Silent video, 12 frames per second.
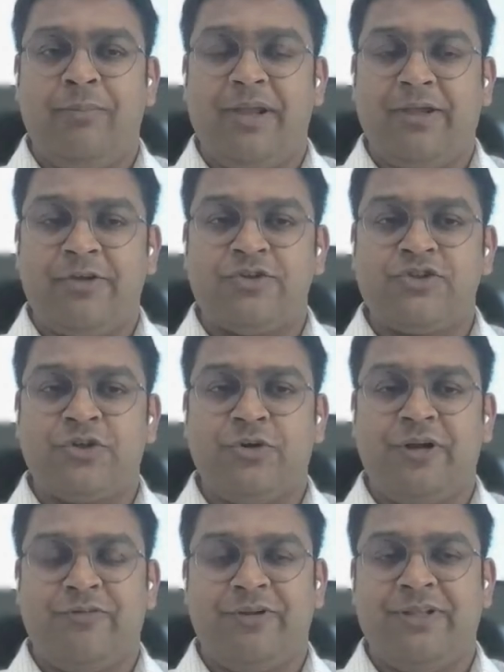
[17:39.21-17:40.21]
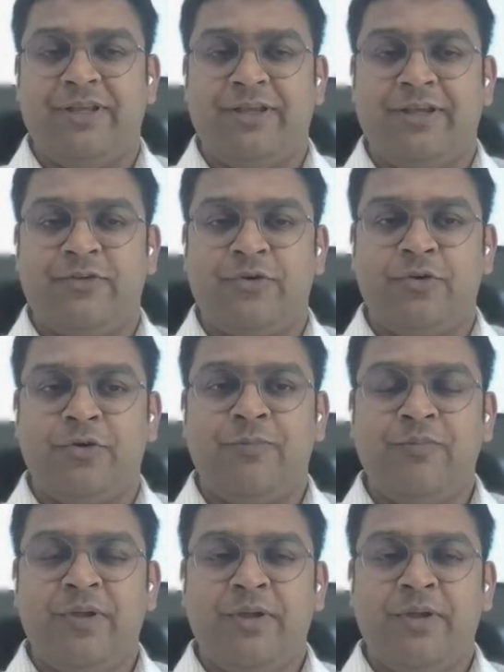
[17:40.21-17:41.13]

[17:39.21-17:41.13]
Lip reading: making sure everything is good,